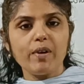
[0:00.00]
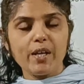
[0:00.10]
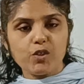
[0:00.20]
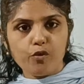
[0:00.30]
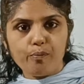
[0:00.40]
of
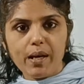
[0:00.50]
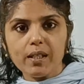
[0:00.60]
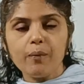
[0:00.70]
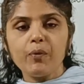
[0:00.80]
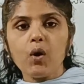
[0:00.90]
date of
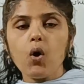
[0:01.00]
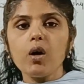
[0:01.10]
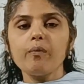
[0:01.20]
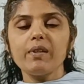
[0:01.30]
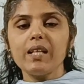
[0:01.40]
birth
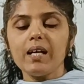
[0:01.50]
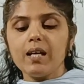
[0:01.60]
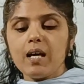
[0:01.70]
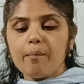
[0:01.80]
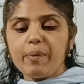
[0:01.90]
or with the
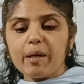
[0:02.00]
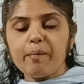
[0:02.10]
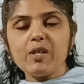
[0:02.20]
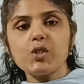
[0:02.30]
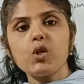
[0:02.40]

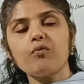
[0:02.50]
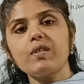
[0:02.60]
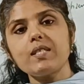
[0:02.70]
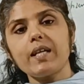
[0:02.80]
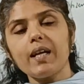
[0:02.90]
permission of
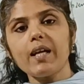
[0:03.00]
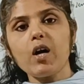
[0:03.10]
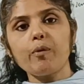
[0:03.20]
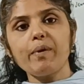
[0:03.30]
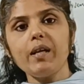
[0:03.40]
the central
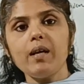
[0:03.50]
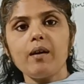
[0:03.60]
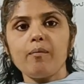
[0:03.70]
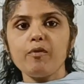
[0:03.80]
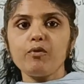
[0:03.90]
government
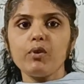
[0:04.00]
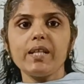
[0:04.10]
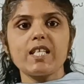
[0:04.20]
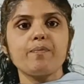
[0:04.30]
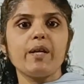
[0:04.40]
before
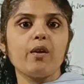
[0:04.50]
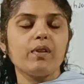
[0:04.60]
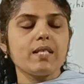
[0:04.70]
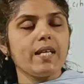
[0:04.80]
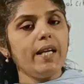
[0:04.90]
the expiry
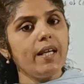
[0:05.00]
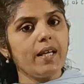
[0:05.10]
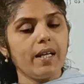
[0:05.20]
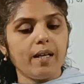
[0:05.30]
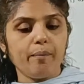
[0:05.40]
of the said
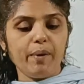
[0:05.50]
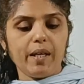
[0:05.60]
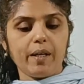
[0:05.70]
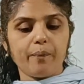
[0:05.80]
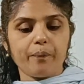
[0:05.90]

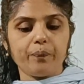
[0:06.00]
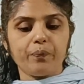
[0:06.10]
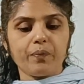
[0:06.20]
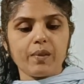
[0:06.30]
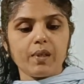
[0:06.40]
period.
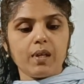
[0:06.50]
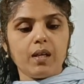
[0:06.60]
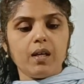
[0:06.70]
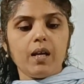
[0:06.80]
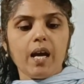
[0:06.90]

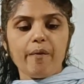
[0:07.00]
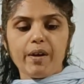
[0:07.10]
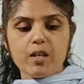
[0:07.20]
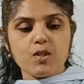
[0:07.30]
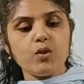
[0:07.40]
Have
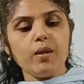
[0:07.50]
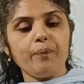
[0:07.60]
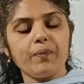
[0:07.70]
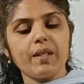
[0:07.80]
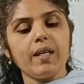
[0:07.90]
you understood?
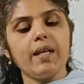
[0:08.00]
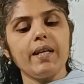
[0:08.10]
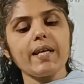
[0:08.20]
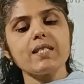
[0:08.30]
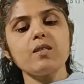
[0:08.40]

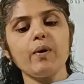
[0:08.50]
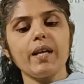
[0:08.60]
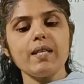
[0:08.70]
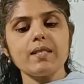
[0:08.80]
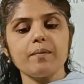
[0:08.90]
Next
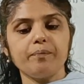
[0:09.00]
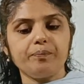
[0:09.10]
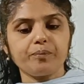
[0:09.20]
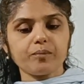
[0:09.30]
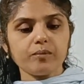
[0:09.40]
one is
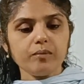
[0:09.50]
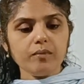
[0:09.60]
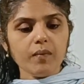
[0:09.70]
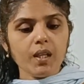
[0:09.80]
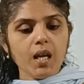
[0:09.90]

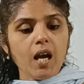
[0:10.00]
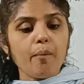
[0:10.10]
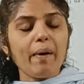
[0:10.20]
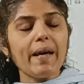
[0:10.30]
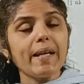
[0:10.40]

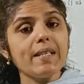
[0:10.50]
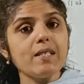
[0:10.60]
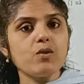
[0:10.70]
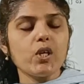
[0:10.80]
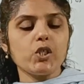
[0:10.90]
by
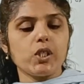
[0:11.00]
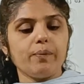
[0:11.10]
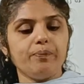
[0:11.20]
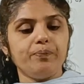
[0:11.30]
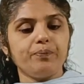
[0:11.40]

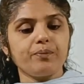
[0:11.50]
registration.